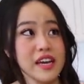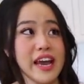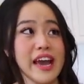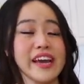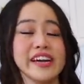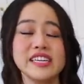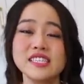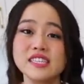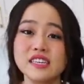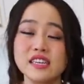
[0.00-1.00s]

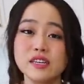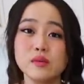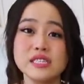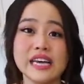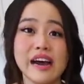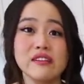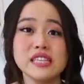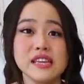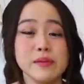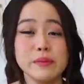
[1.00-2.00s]
And he was
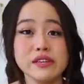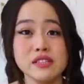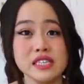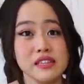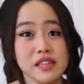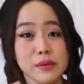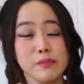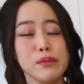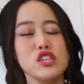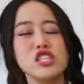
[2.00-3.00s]
outside the building. They
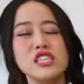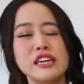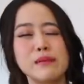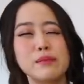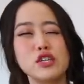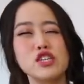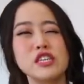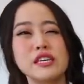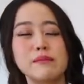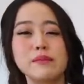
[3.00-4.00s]
were pushing him
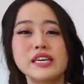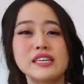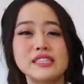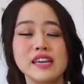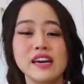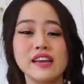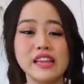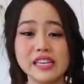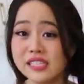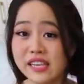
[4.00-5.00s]
because
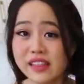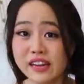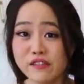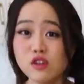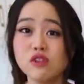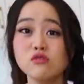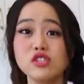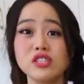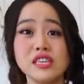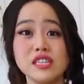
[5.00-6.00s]
they said that if you don't
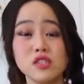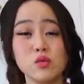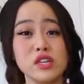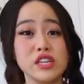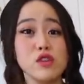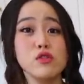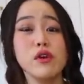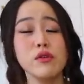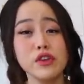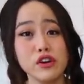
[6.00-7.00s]
do this, we're going to
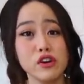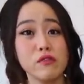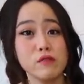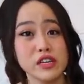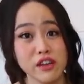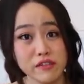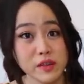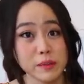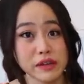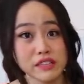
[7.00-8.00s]
throw your girlfriend
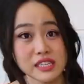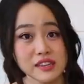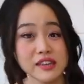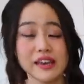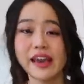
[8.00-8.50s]
off the building.